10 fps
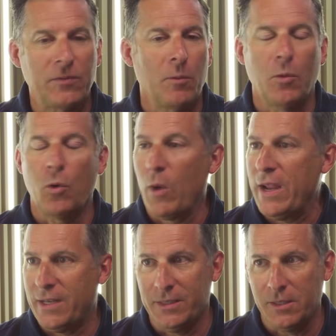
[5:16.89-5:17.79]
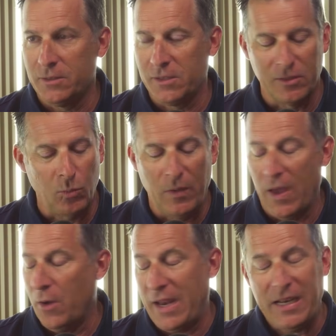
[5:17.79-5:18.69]
from great distances
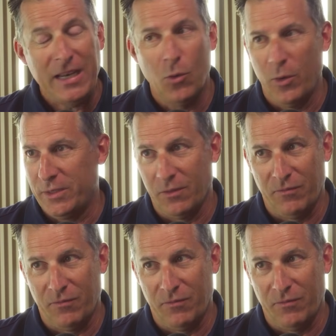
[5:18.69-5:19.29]
without any noise